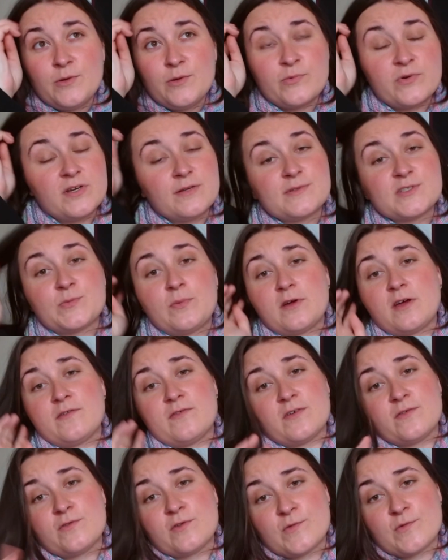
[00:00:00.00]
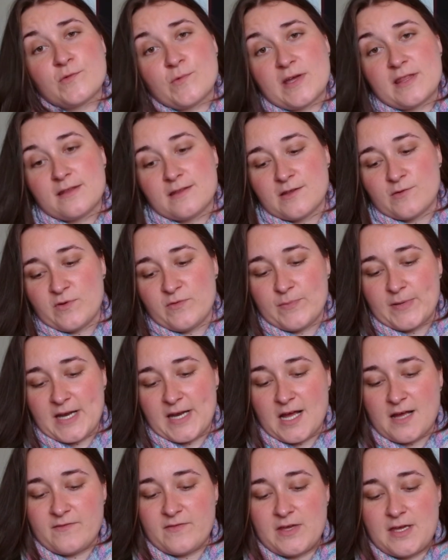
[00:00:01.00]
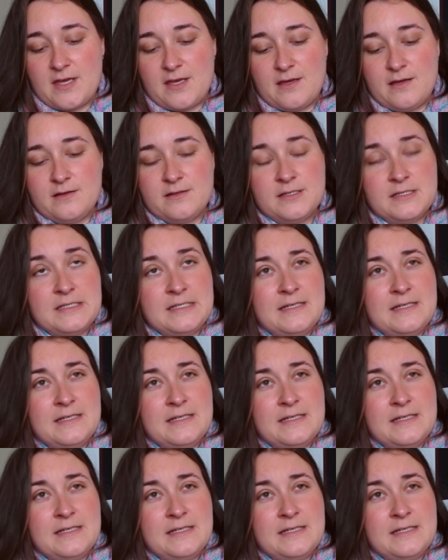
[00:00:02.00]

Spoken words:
pretty much perfect for the weather that we've been having here.